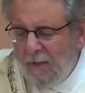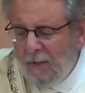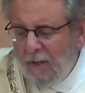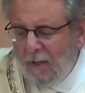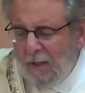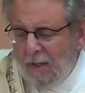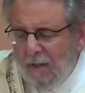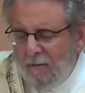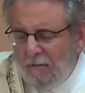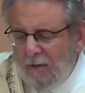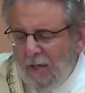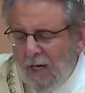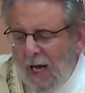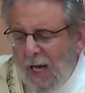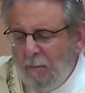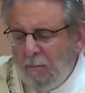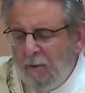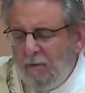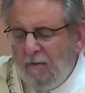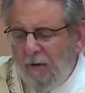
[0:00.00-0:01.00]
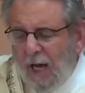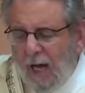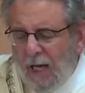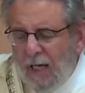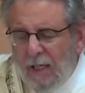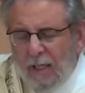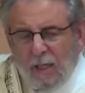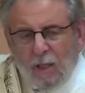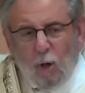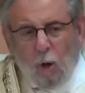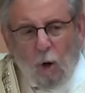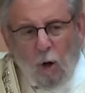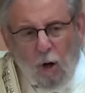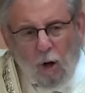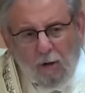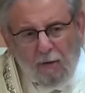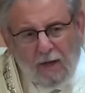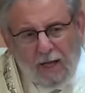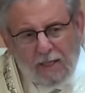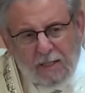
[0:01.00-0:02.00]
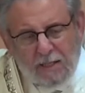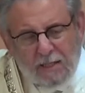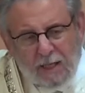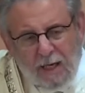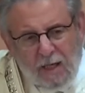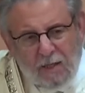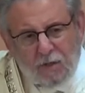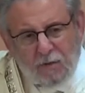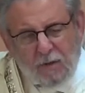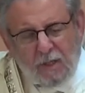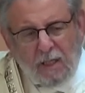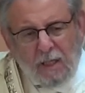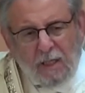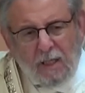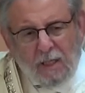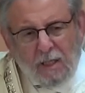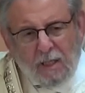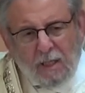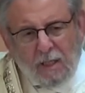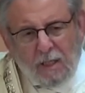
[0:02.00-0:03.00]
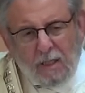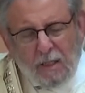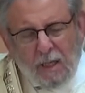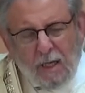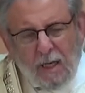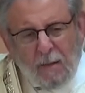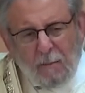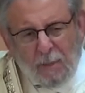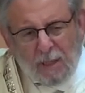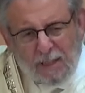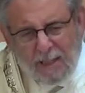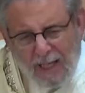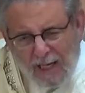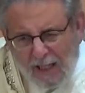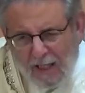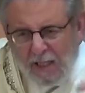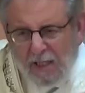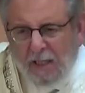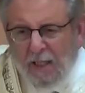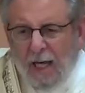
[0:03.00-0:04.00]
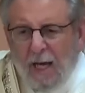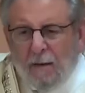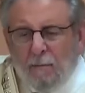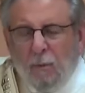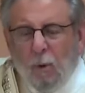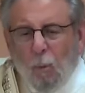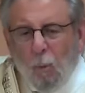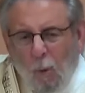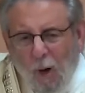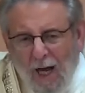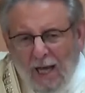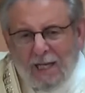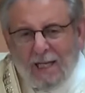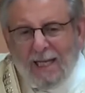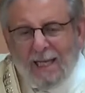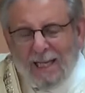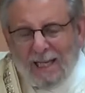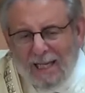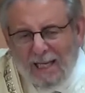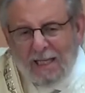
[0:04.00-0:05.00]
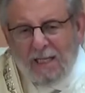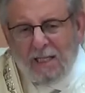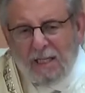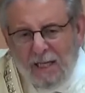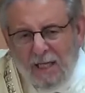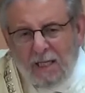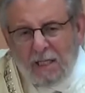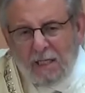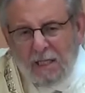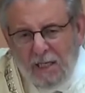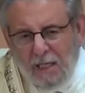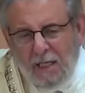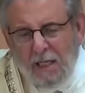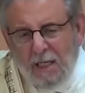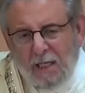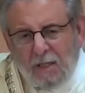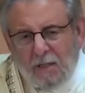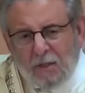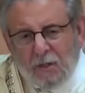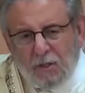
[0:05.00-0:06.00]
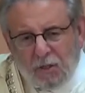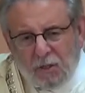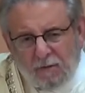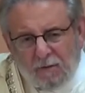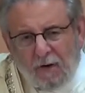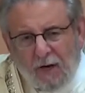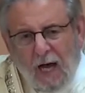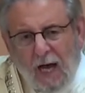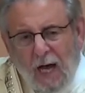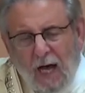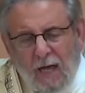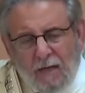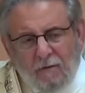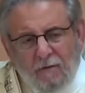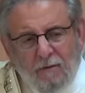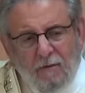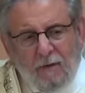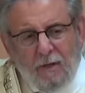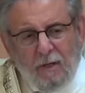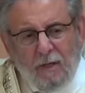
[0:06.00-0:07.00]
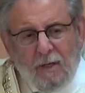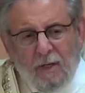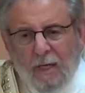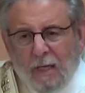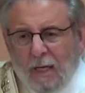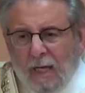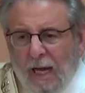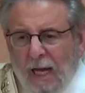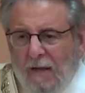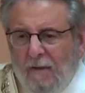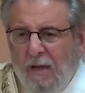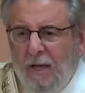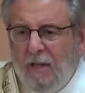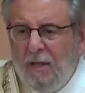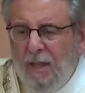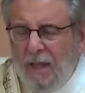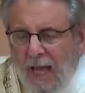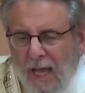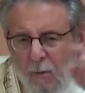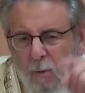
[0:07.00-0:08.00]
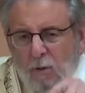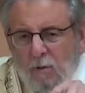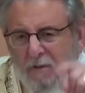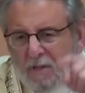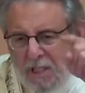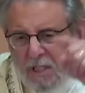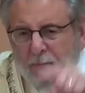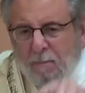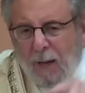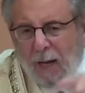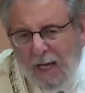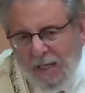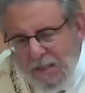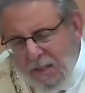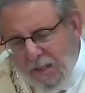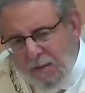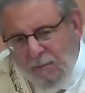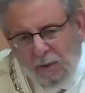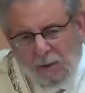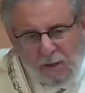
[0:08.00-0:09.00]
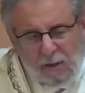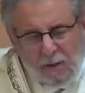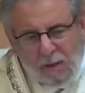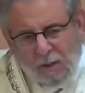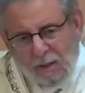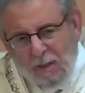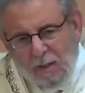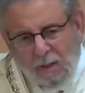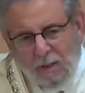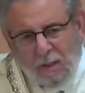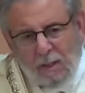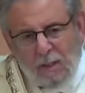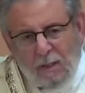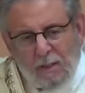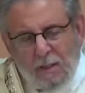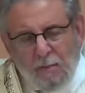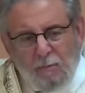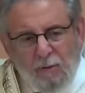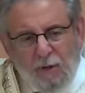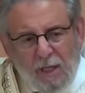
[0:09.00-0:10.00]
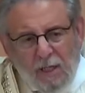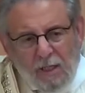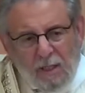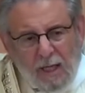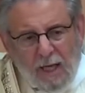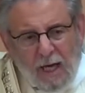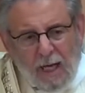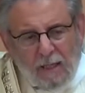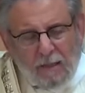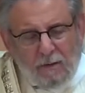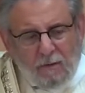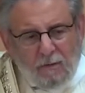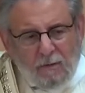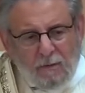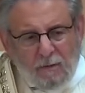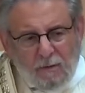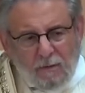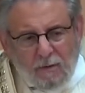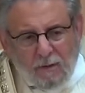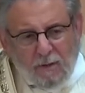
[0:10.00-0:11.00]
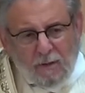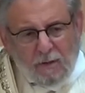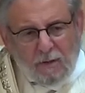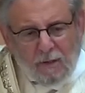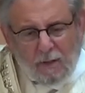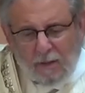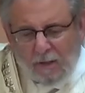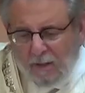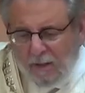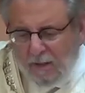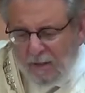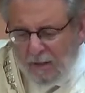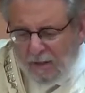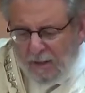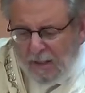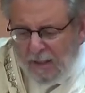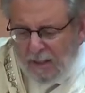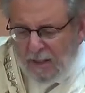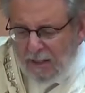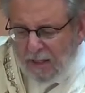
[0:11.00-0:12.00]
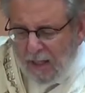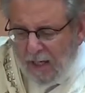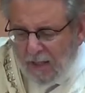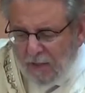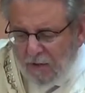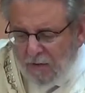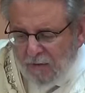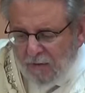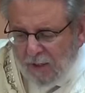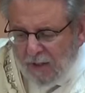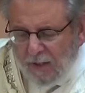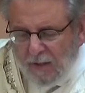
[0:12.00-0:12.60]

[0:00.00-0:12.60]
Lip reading: for not providing all that his country needed, but telling them what he did need to survive, and that they were responsible to bring that to his country.